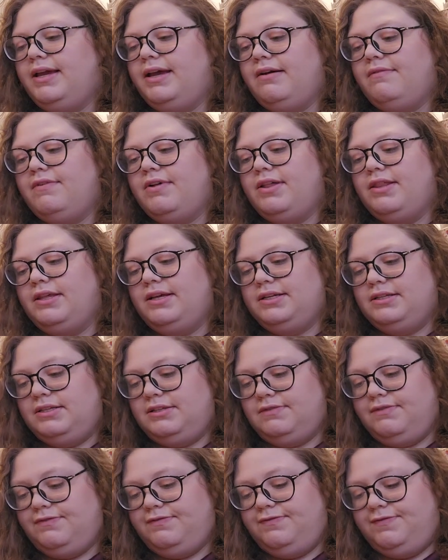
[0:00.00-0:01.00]
we have all
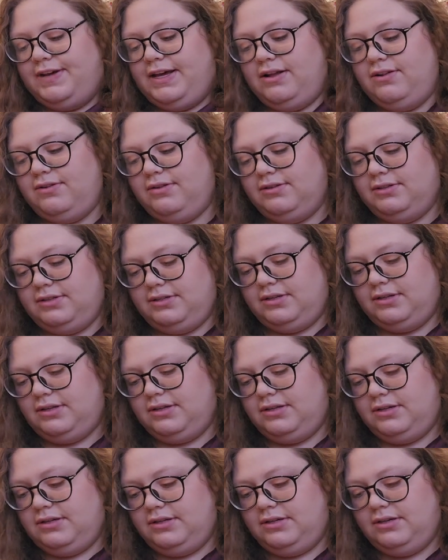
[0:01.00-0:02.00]
these felt,
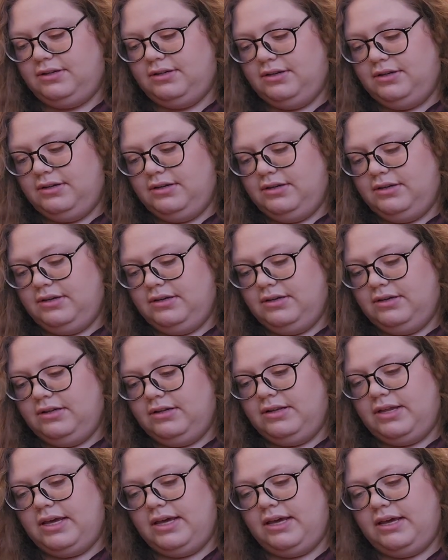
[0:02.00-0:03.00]

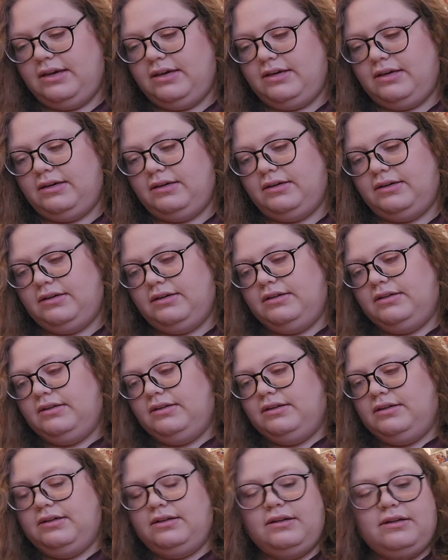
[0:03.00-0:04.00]
like,
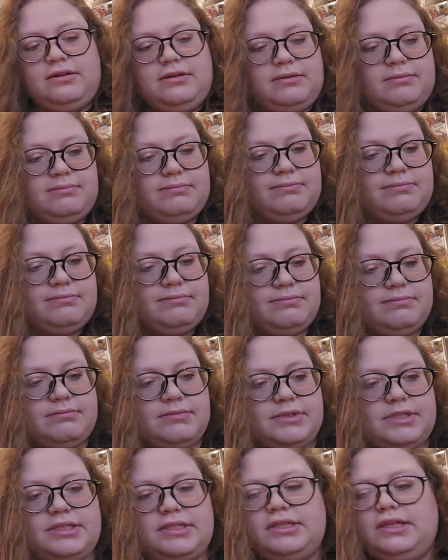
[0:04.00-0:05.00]
um,
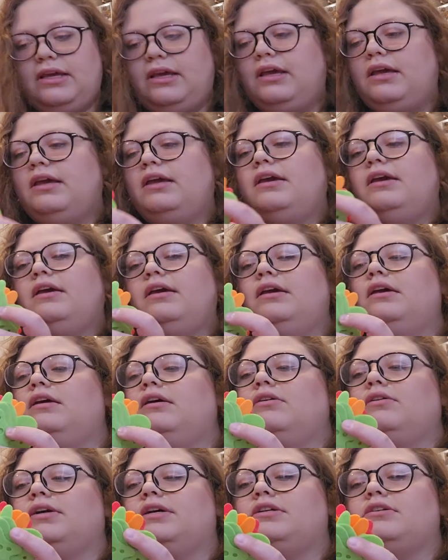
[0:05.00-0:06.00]
sea
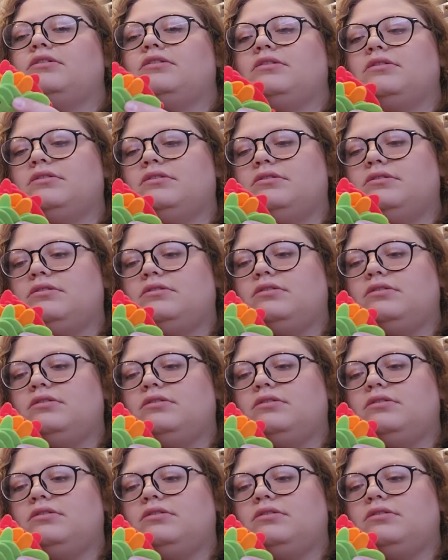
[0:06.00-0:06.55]
creatures,